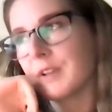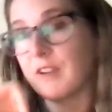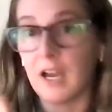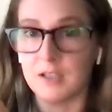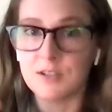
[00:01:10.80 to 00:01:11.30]

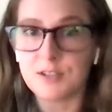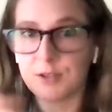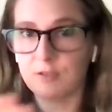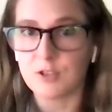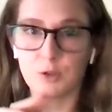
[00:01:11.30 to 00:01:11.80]
vines, so
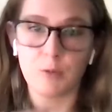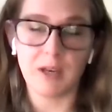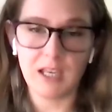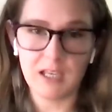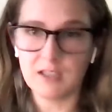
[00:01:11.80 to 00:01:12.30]
they have to go do it
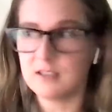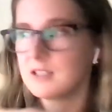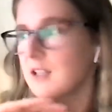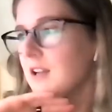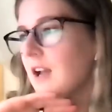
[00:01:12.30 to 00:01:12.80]
by hand.
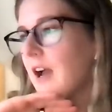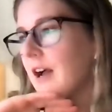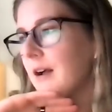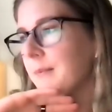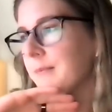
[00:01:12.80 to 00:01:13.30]

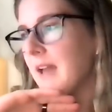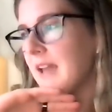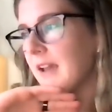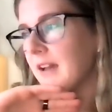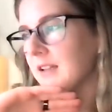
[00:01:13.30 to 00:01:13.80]

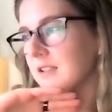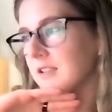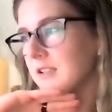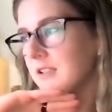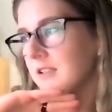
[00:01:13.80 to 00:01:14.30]

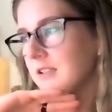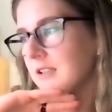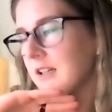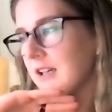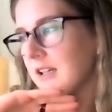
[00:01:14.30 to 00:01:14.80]
And
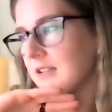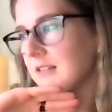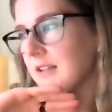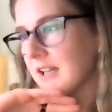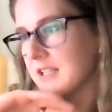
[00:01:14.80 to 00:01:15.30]
it,
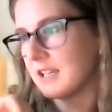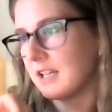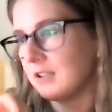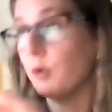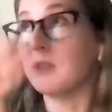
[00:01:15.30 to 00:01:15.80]
like I
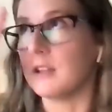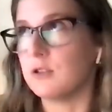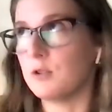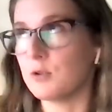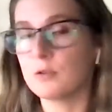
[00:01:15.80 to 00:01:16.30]
said, they
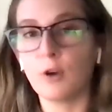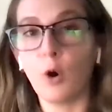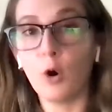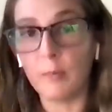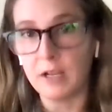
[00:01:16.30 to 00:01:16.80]
use a
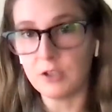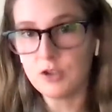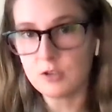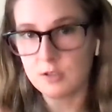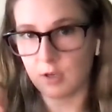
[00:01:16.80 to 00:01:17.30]
whole
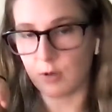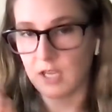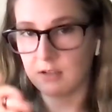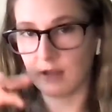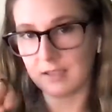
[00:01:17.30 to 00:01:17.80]
bunch. So
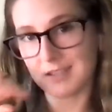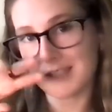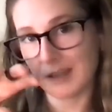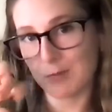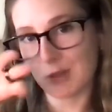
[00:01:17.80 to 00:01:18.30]
again, like the
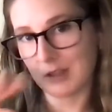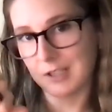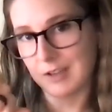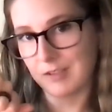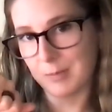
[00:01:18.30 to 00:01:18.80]
stems are going
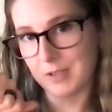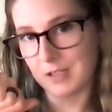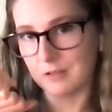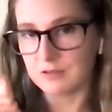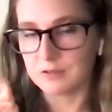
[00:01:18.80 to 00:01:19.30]
to give it a bit
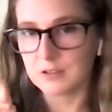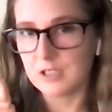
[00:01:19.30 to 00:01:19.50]
of